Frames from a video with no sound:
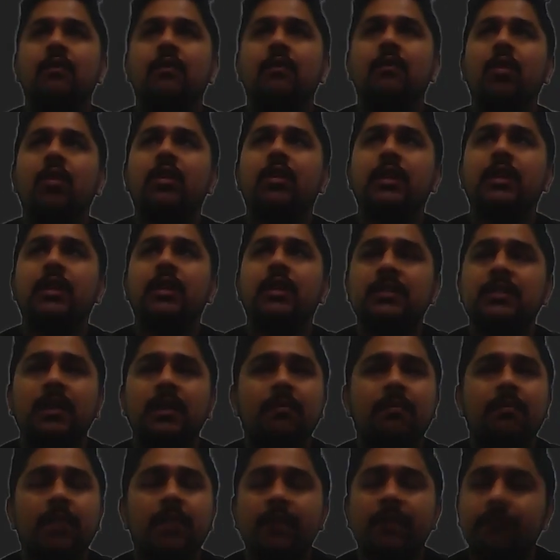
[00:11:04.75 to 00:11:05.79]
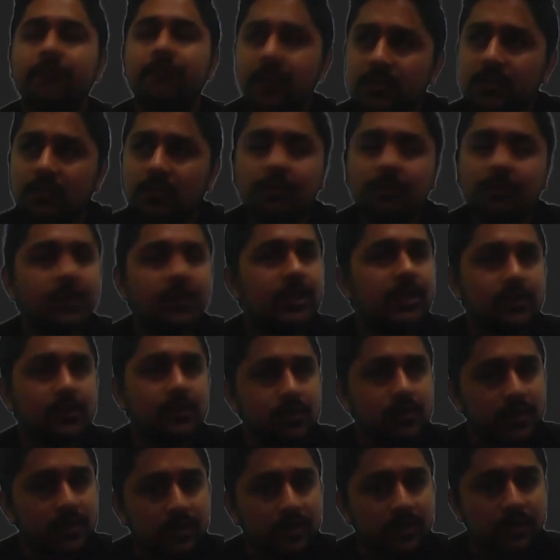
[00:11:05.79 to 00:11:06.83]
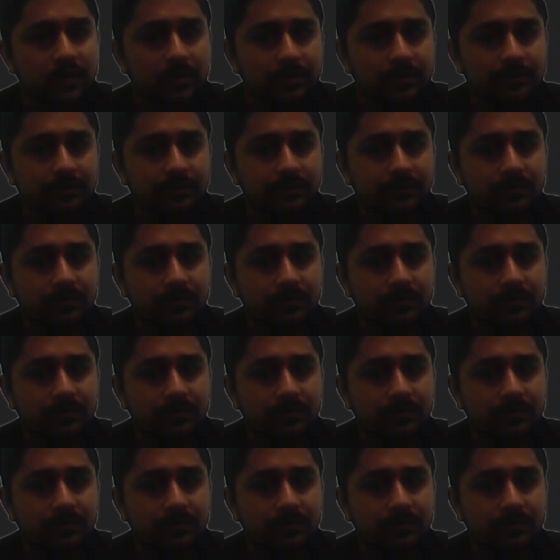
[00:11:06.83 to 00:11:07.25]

What is the preference of the users?